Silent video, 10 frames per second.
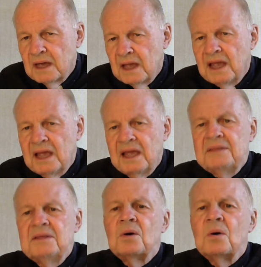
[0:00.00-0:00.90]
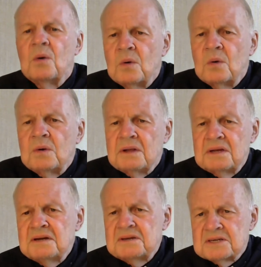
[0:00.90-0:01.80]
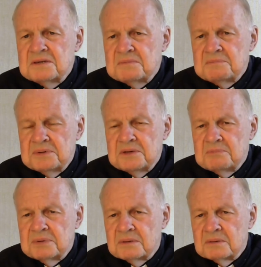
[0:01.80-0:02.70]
and the old innocent people.